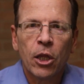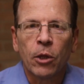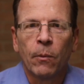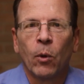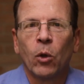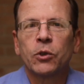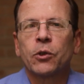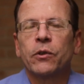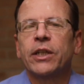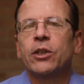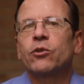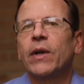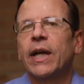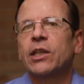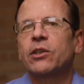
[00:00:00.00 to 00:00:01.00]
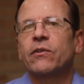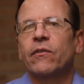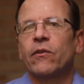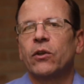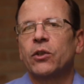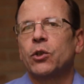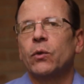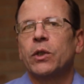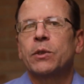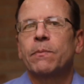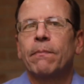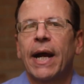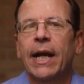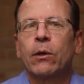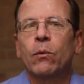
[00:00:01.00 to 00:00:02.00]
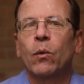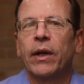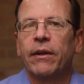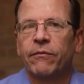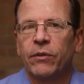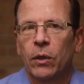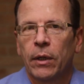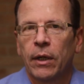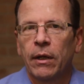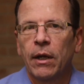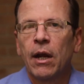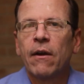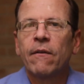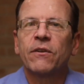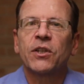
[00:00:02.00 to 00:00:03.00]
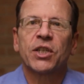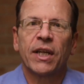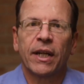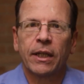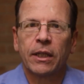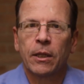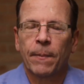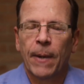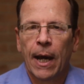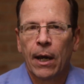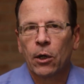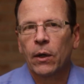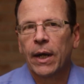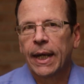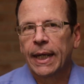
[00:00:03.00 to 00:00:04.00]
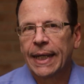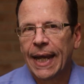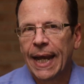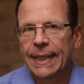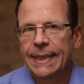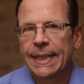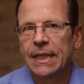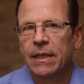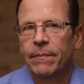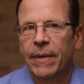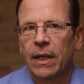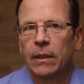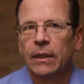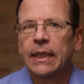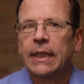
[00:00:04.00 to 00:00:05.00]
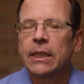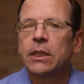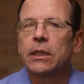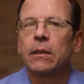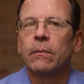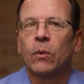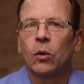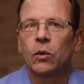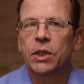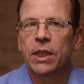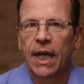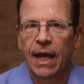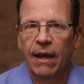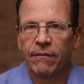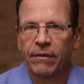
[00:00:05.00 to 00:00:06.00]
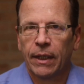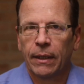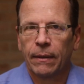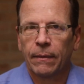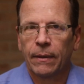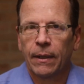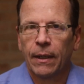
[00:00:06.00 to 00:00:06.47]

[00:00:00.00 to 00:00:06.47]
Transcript: The molds are then transferred to its microwave unit for setting of the powder and casting the metal into the mold's cavity.